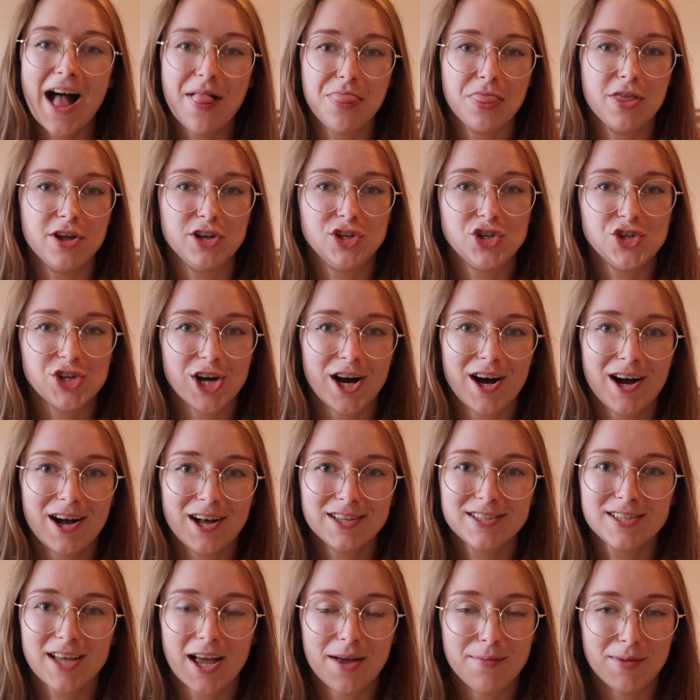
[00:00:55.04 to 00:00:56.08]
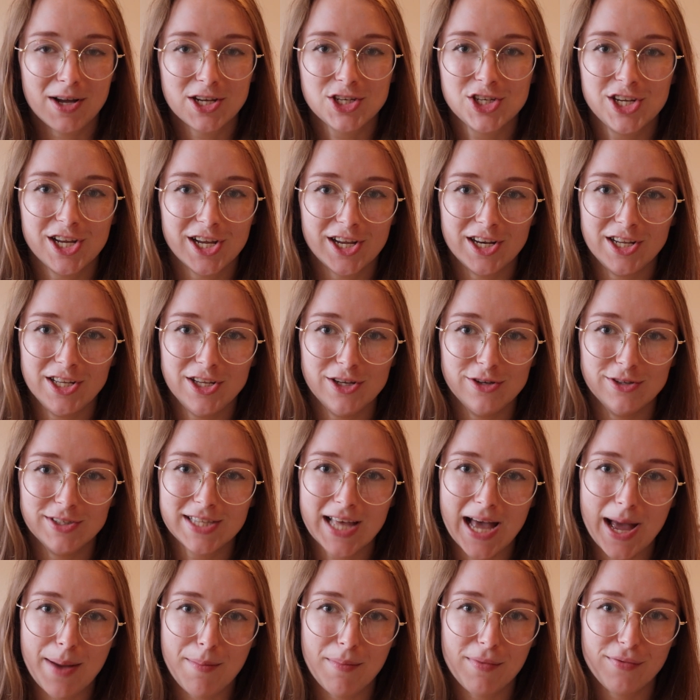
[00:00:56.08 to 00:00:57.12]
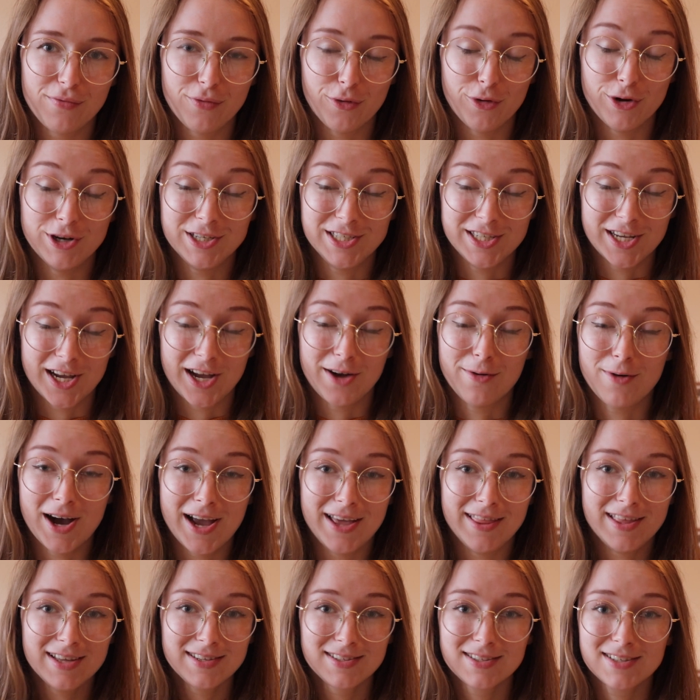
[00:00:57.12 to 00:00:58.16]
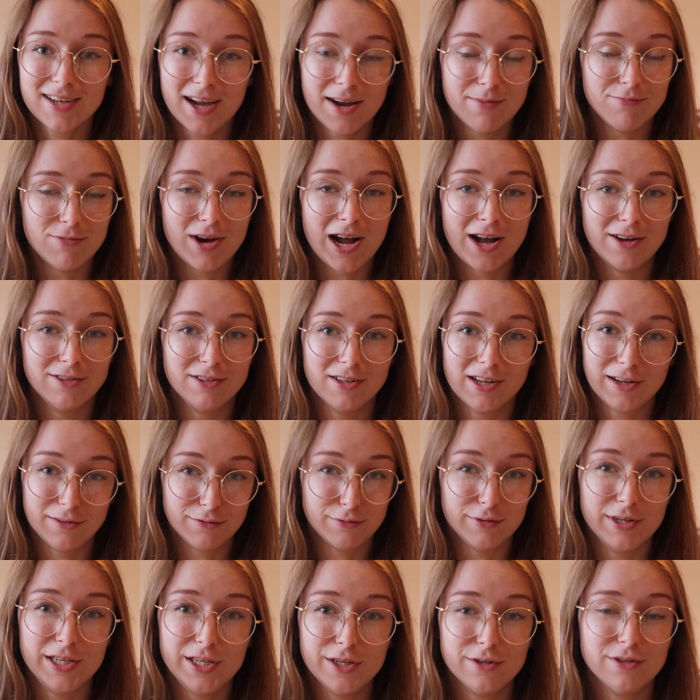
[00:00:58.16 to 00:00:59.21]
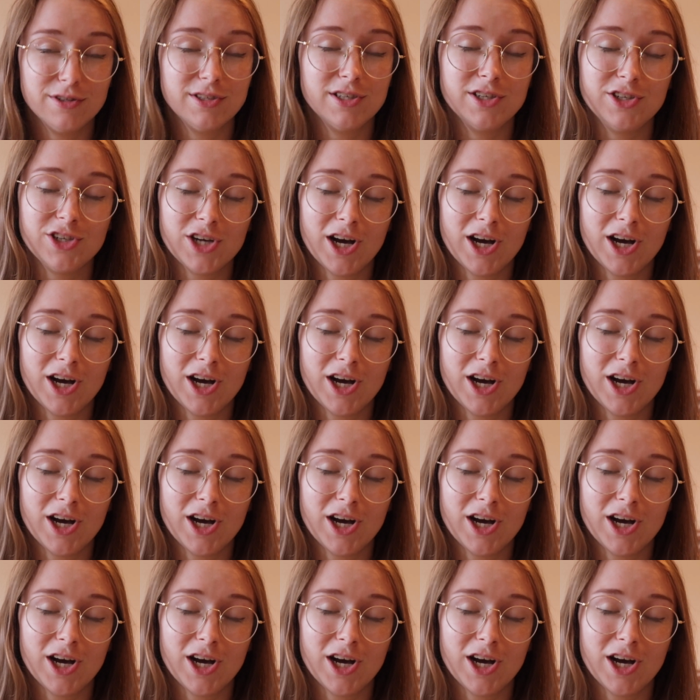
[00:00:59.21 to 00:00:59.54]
and the jars, I'm actually going to use them for a DIY this time round, like reuse the